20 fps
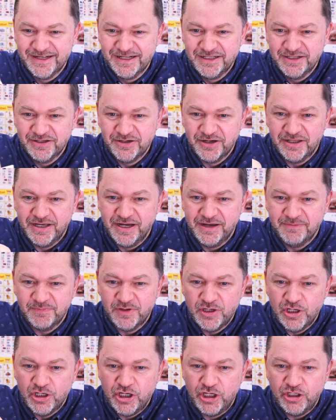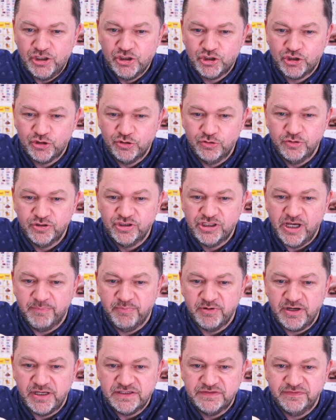Look at that. In true
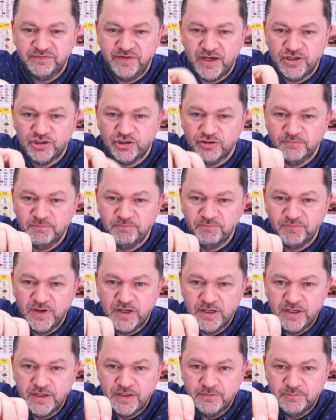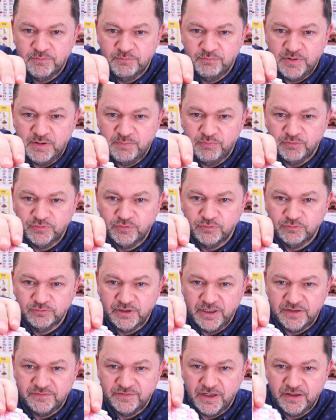Japanese fashion, people don't
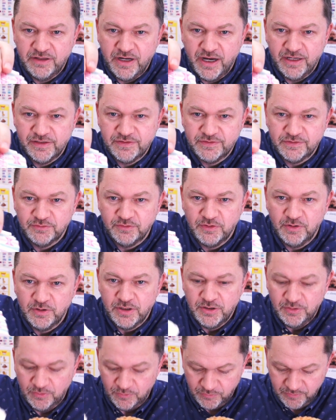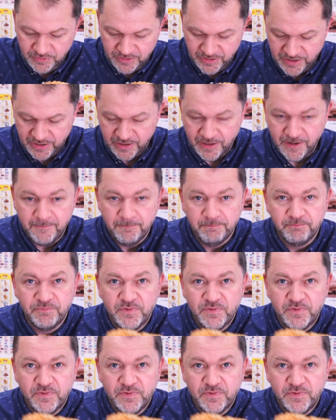like to get their hands all oily here.